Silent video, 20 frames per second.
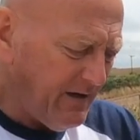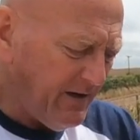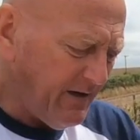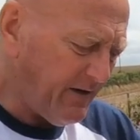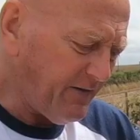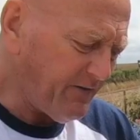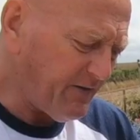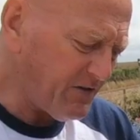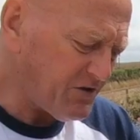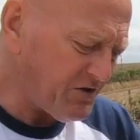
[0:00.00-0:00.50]

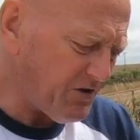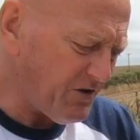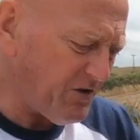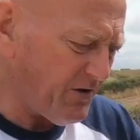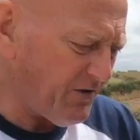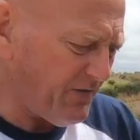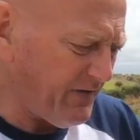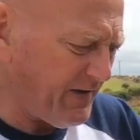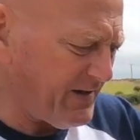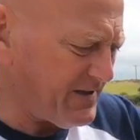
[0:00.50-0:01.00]
And if I show
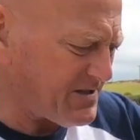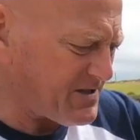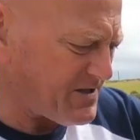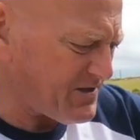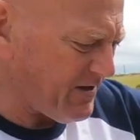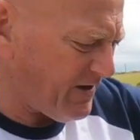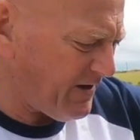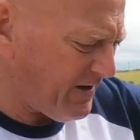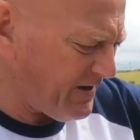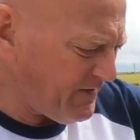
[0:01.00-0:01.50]
you on the
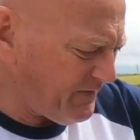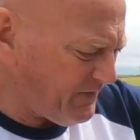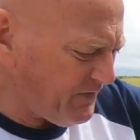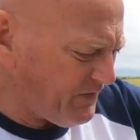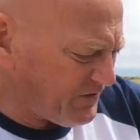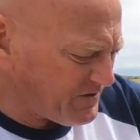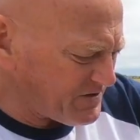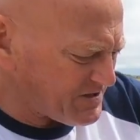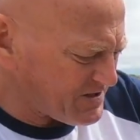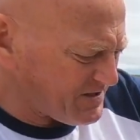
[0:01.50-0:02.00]
inside, if you
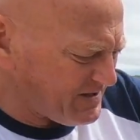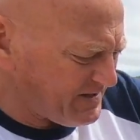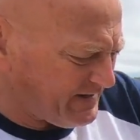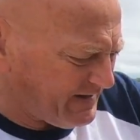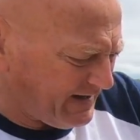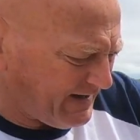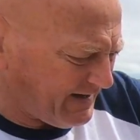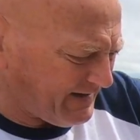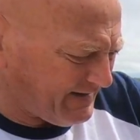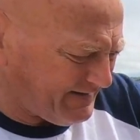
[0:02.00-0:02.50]
can see
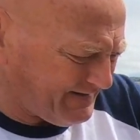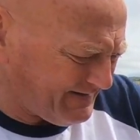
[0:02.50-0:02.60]
that,